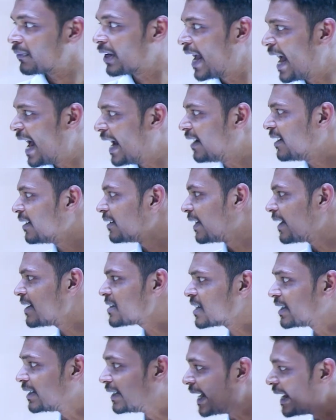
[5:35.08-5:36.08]
And there
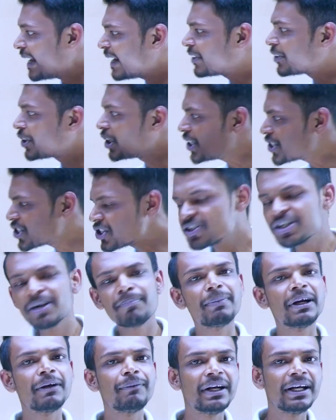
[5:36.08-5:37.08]
is a direct
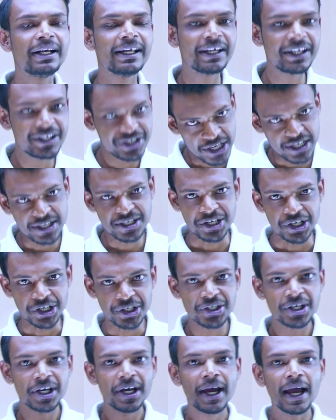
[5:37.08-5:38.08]
relationship between degrees
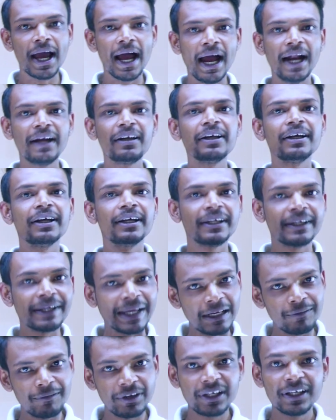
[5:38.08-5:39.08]
Celsius and
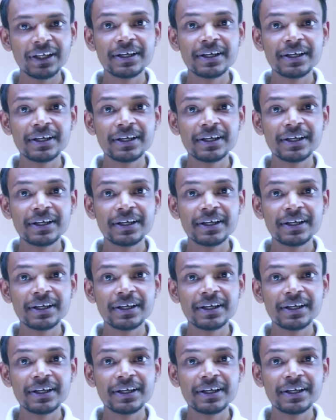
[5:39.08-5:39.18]
Kelvin